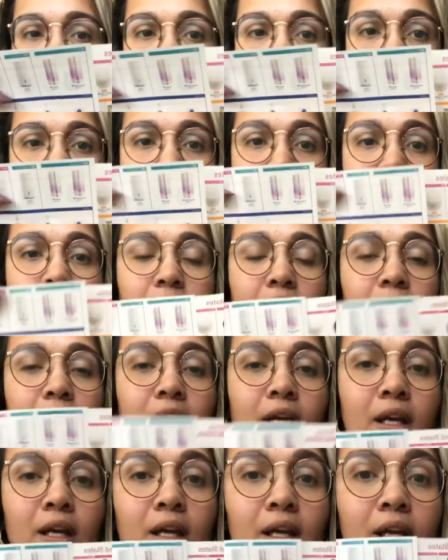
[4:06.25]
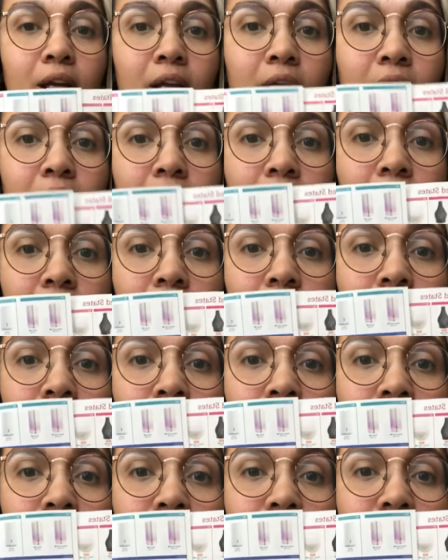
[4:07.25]
check.
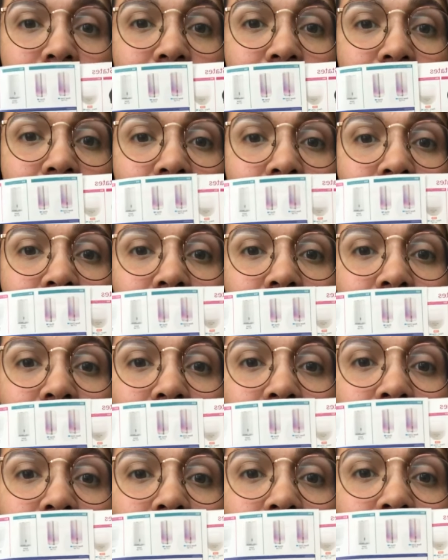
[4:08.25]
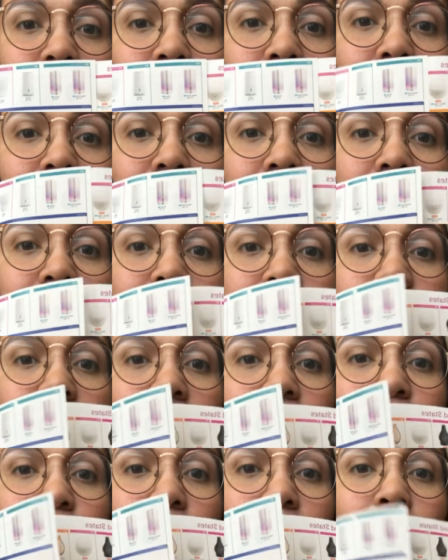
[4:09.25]
You see that? It's
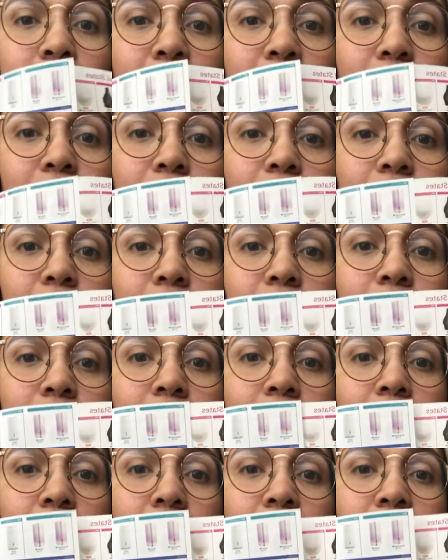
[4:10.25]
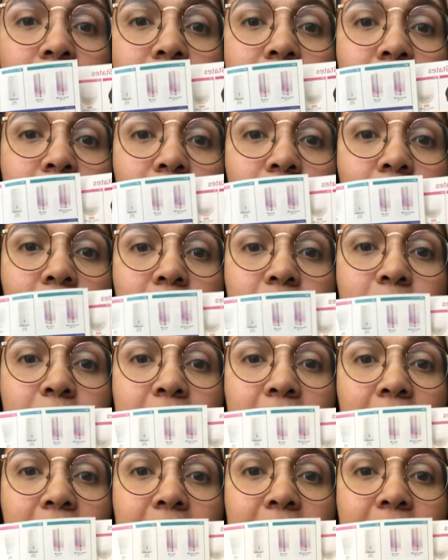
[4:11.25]
covering Buckaroo. Southern
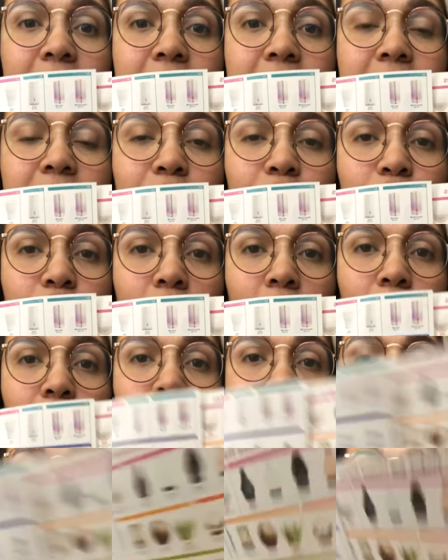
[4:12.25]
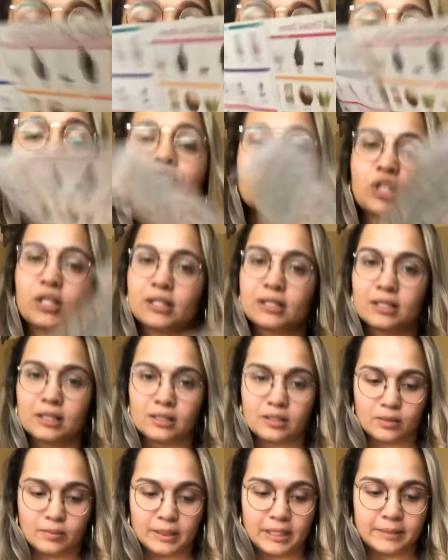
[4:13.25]
Hospitality is still showing just a
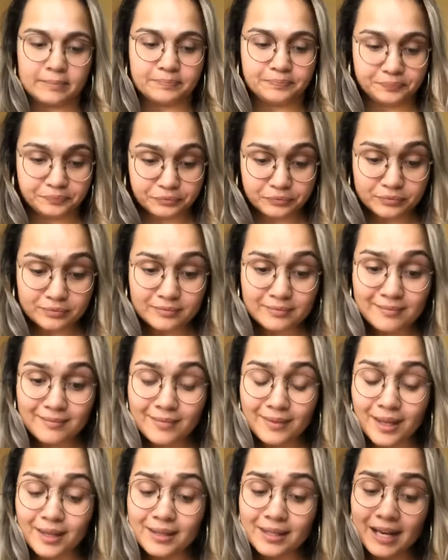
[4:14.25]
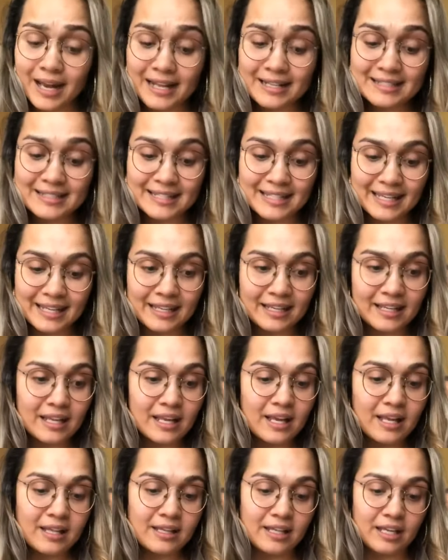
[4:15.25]
little bit. The next thing
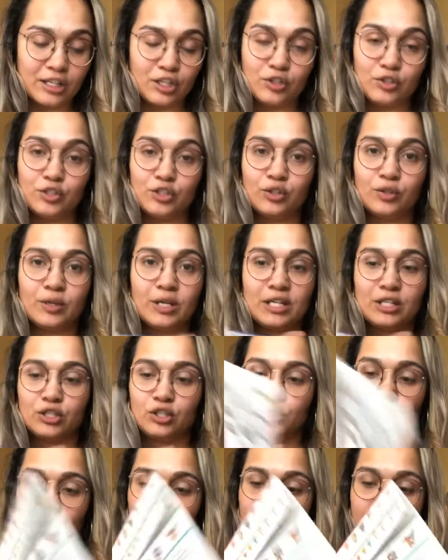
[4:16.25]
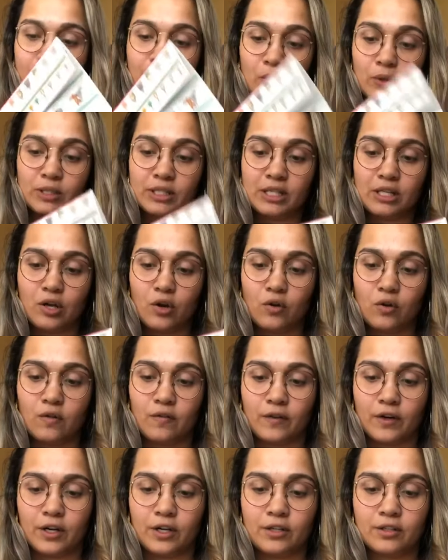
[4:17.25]
that you do is you just fold it
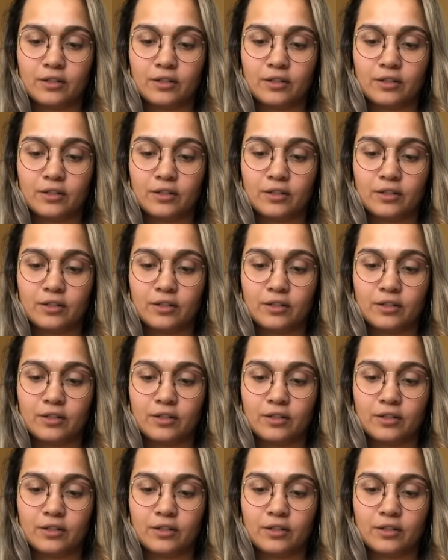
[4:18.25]
over